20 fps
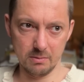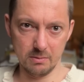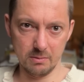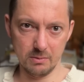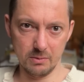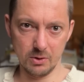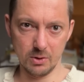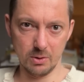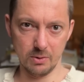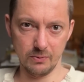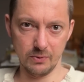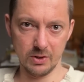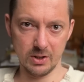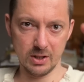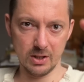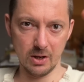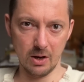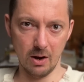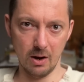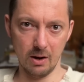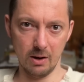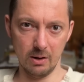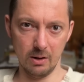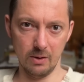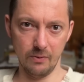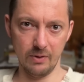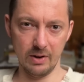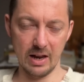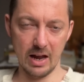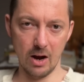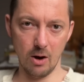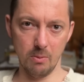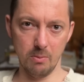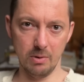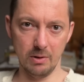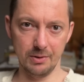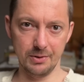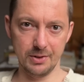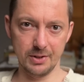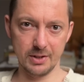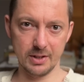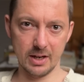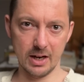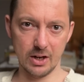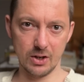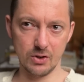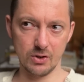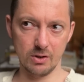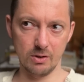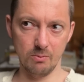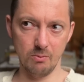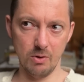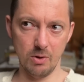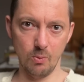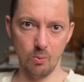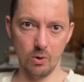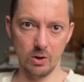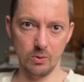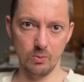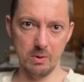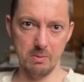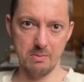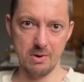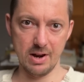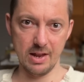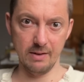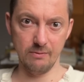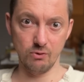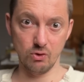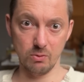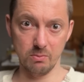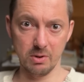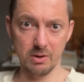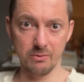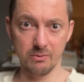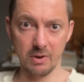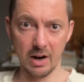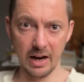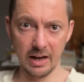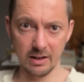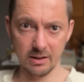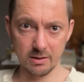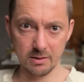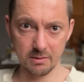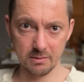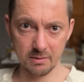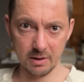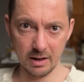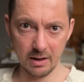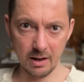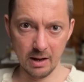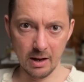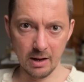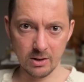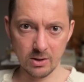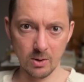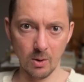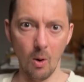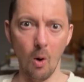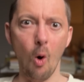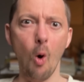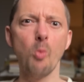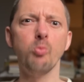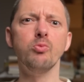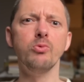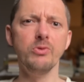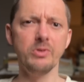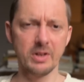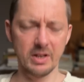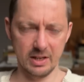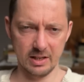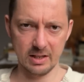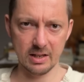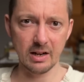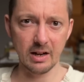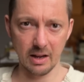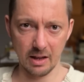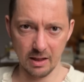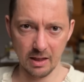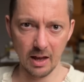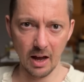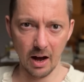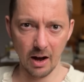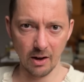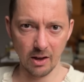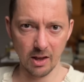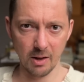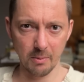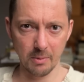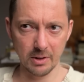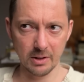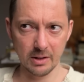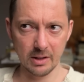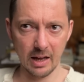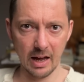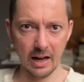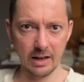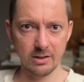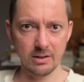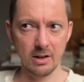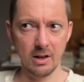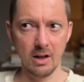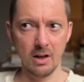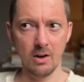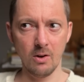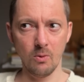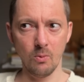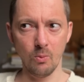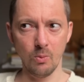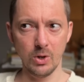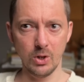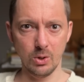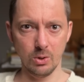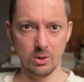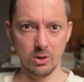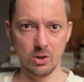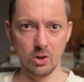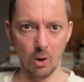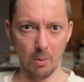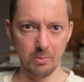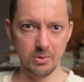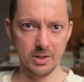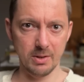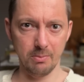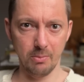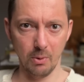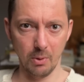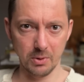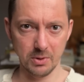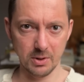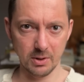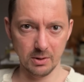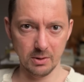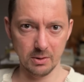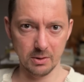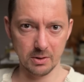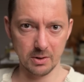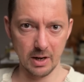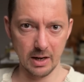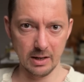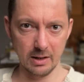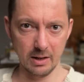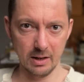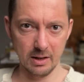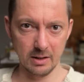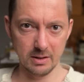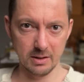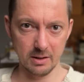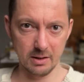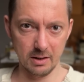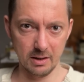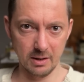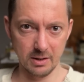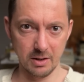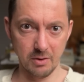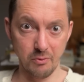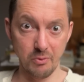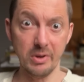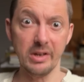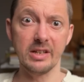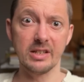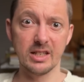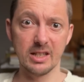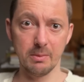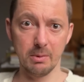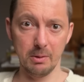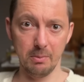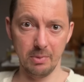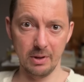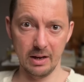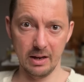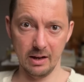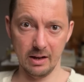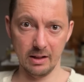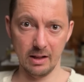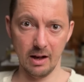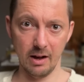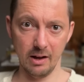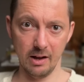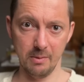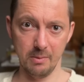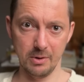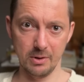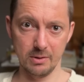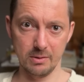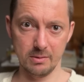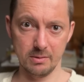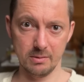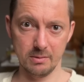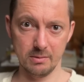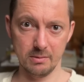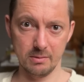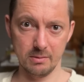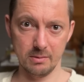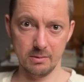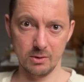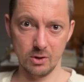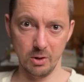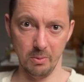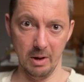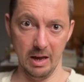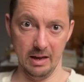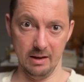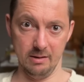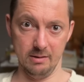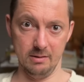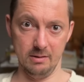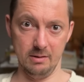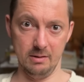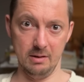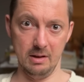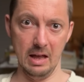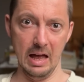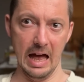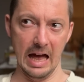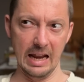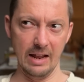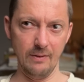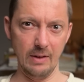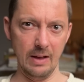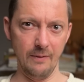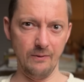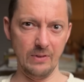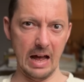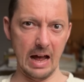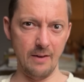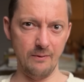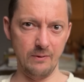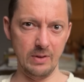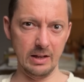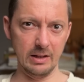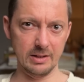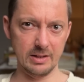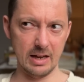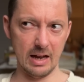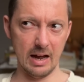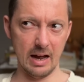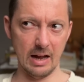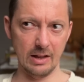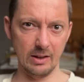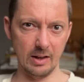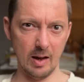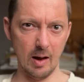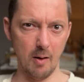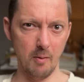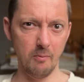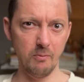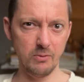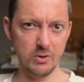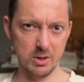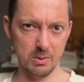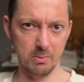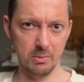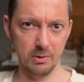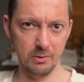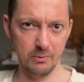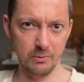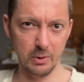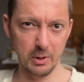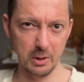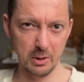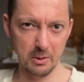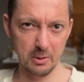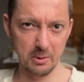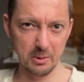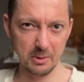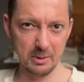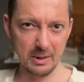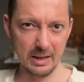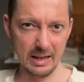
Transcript: sort of circle of allowable discussion with what we believe to be right? So obviously the argument that we should stop supporting Ukraine is a reasonable political argument to make. And if that feels uncomfortable for you,